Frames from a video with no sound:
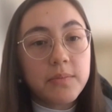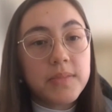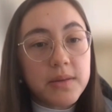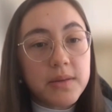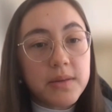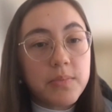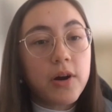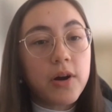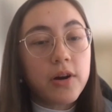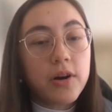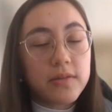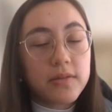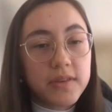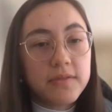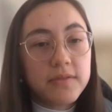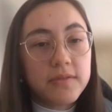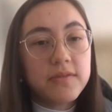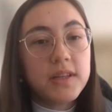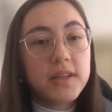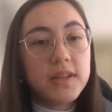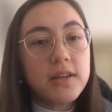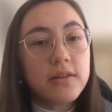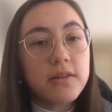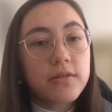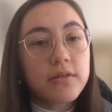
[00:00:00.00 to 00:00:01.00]
be part of the
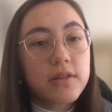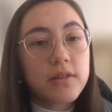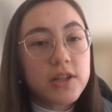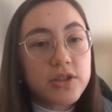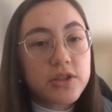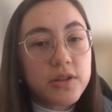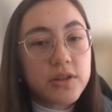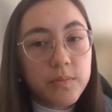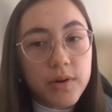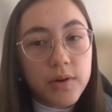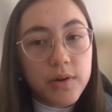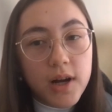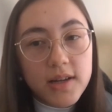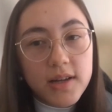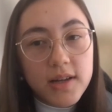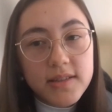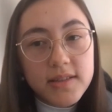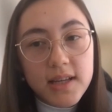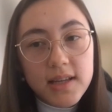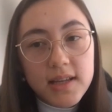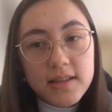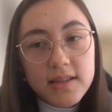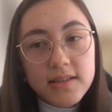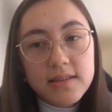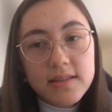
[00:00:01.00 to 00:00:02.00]
video creation
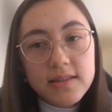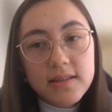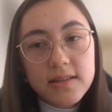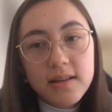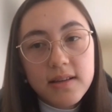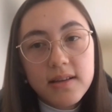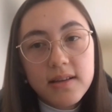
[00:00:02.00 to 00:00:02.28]
process.